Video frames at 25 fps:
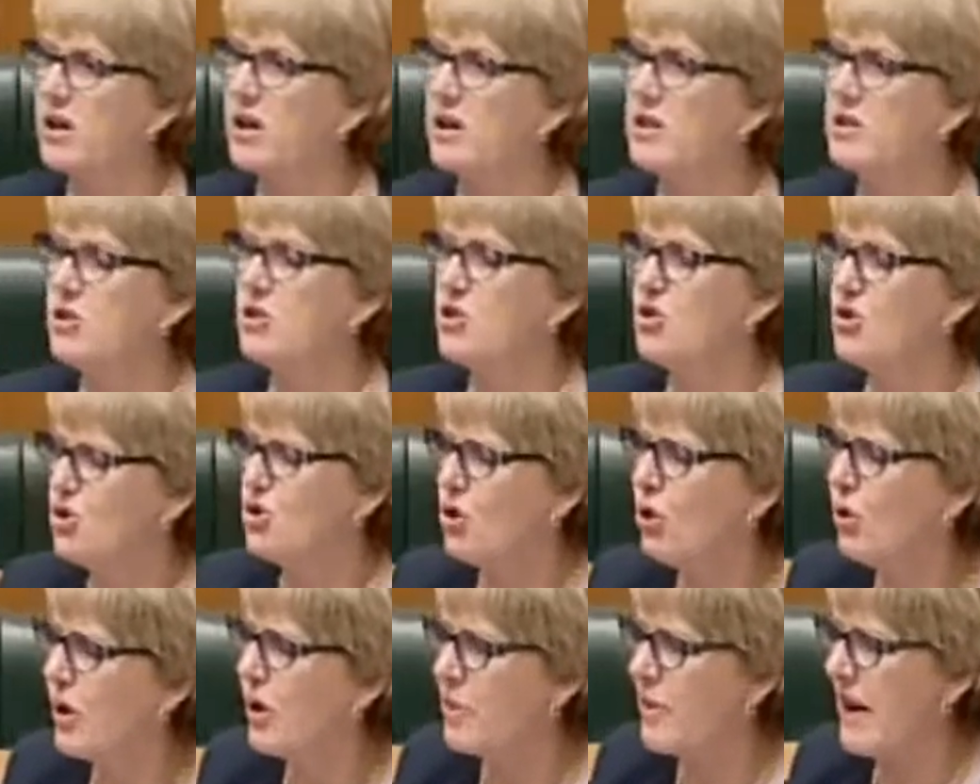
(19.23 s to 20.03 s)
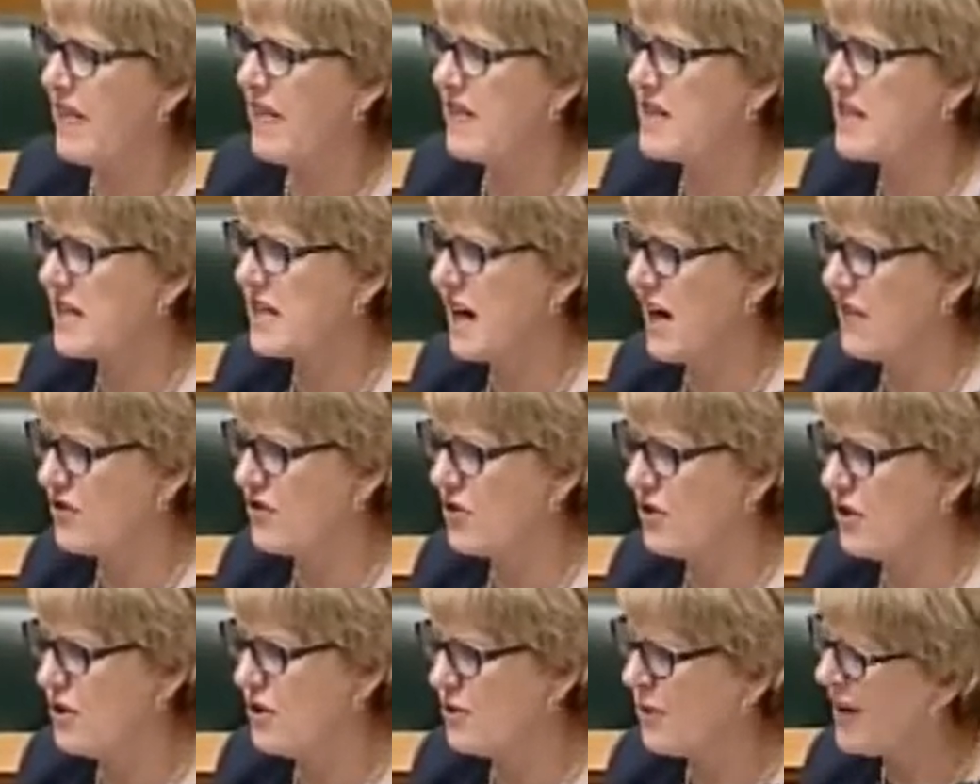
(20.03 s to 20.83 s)
going to talk about this
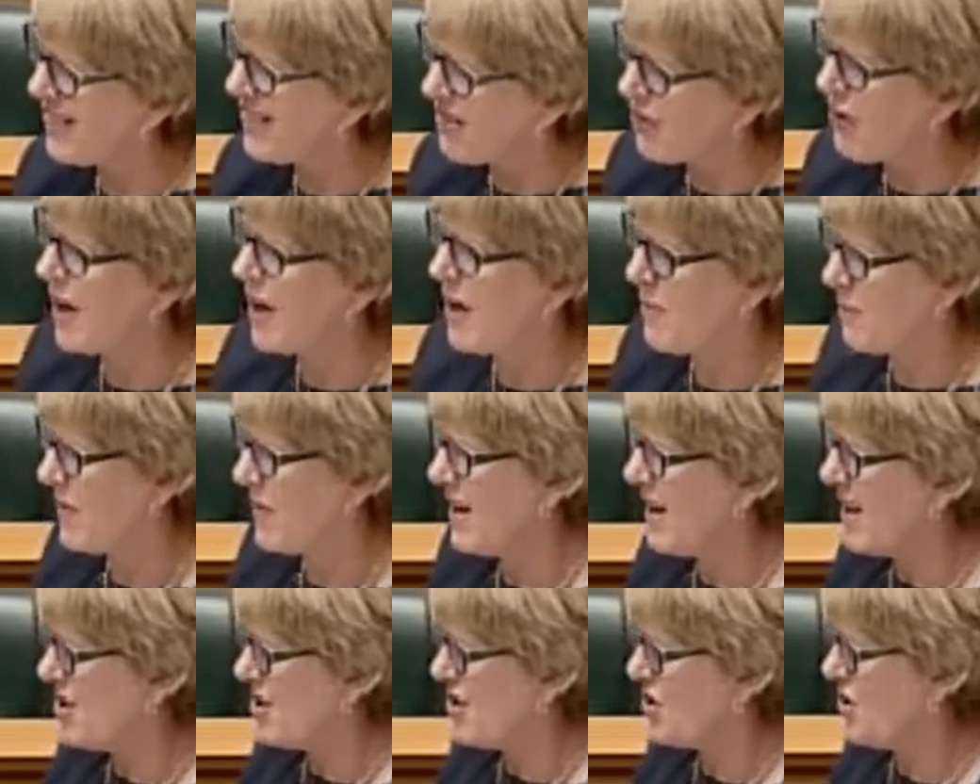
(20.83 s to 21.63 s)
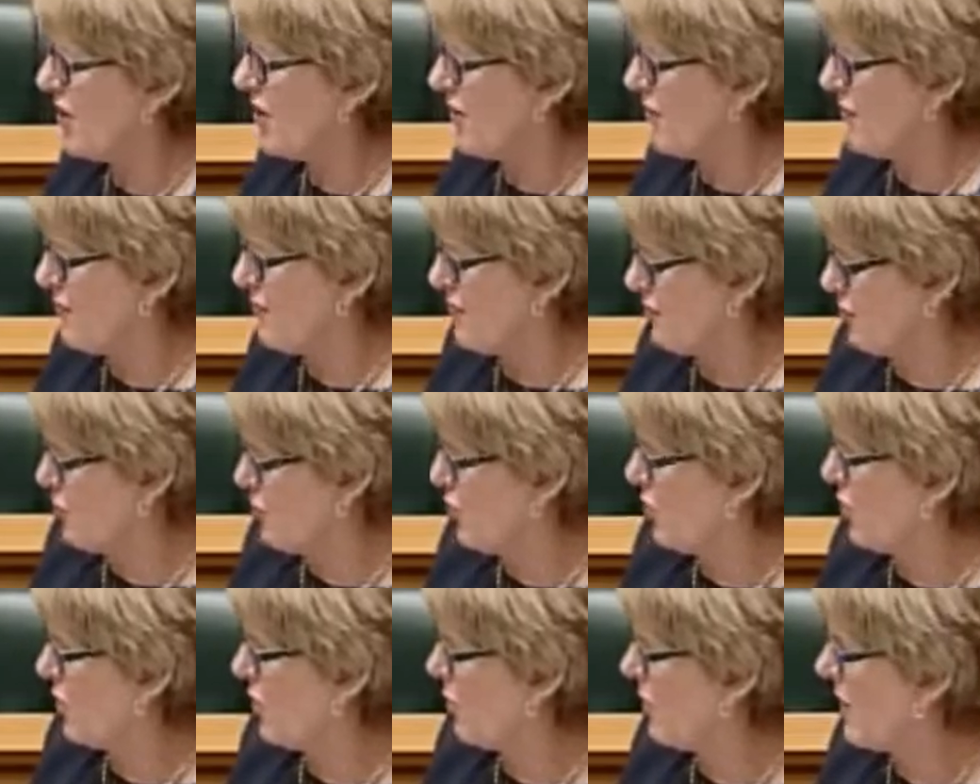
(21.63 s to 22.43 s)
afternoon is well, I thought I'd sort of
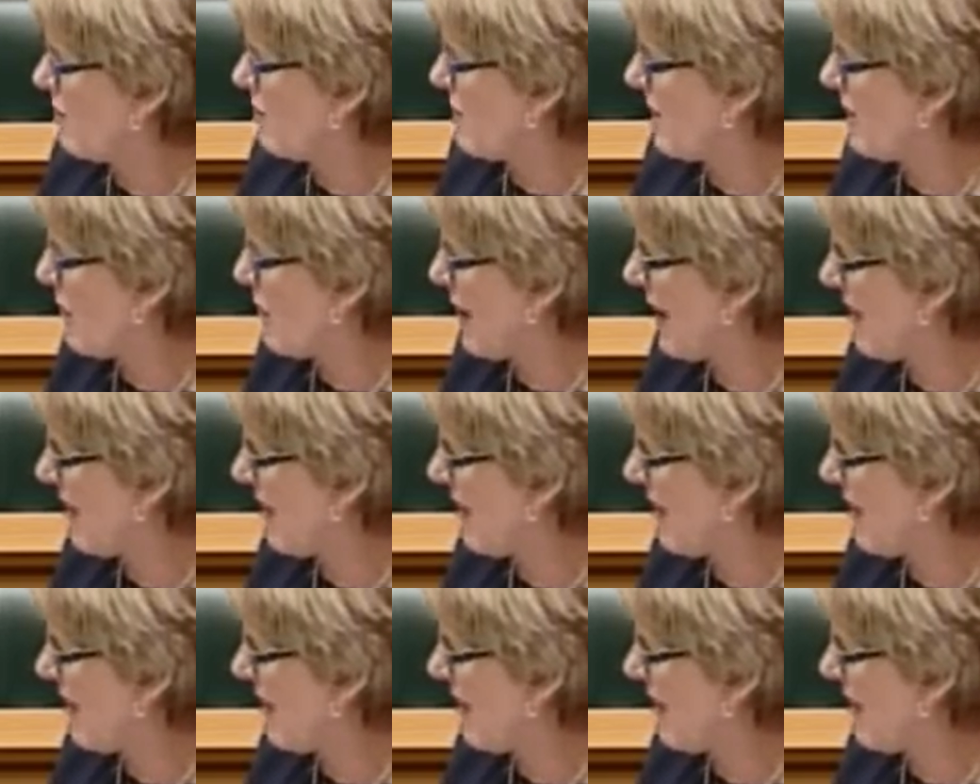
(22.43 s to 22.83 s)
talk a wee bit